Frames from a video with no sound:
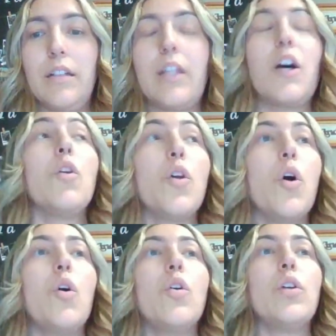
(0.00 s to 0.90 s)

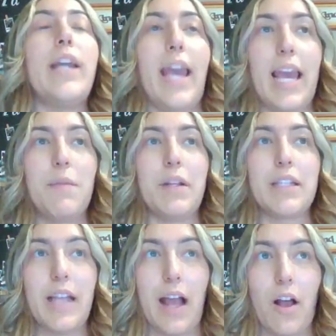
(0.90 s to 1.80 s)
whole game
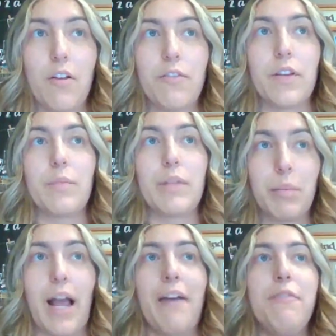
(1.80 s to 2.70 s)
itself, the
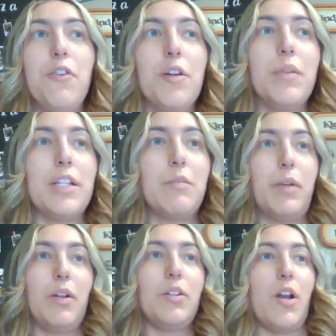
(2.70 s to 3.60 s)
platform is
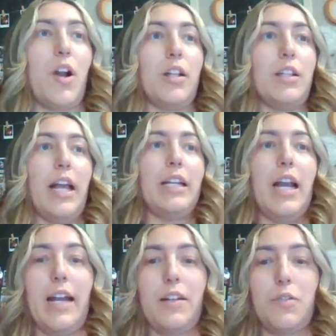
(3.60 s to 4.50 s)
built on like a
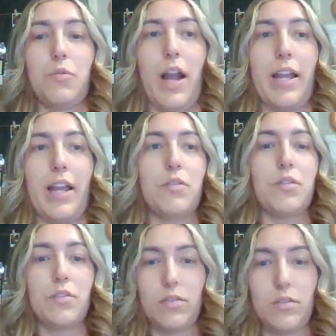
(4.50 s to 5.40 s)
XY
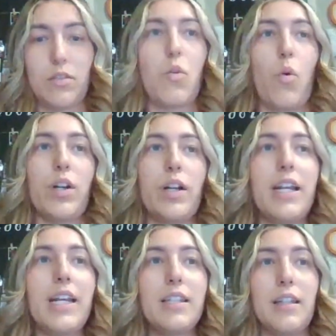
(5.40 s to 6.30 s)
coordinate.